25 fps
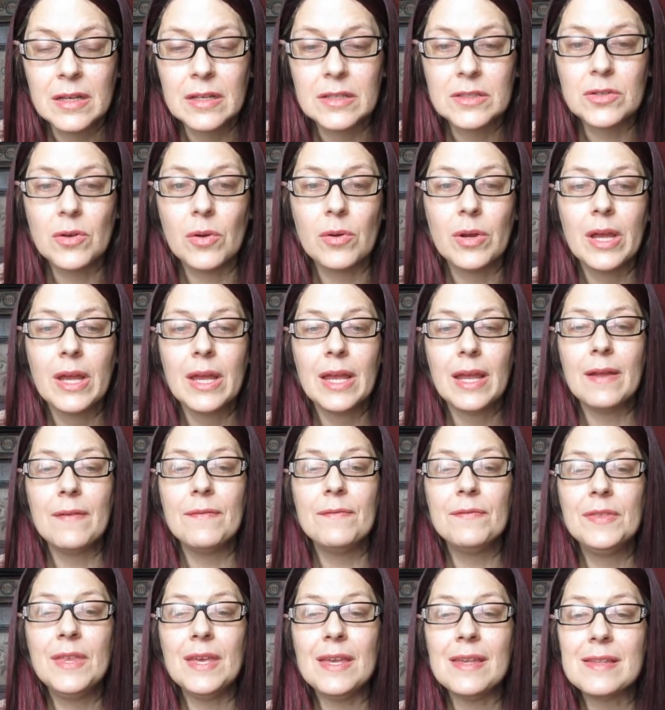So
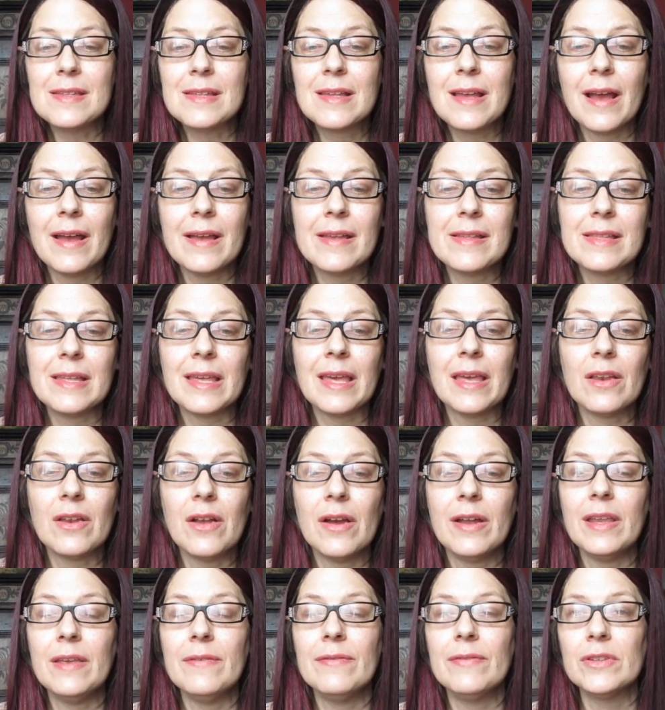if these guys
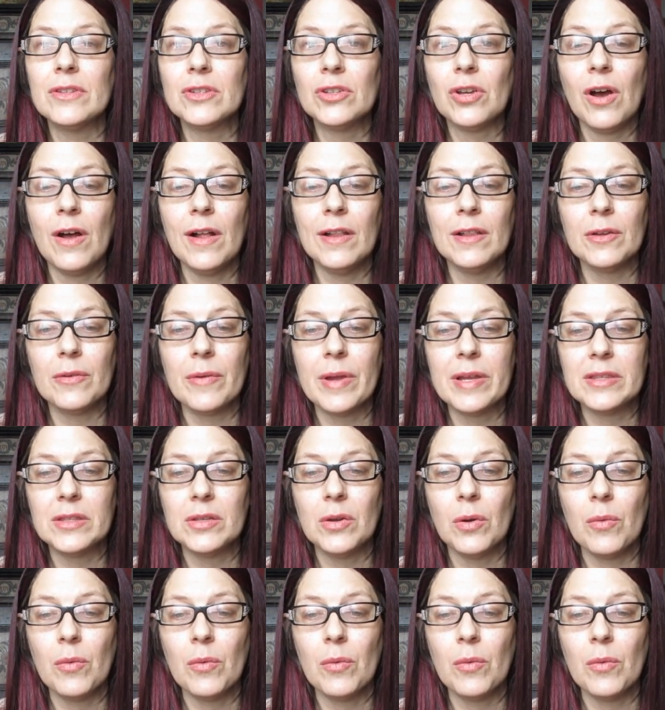cannot even tolerate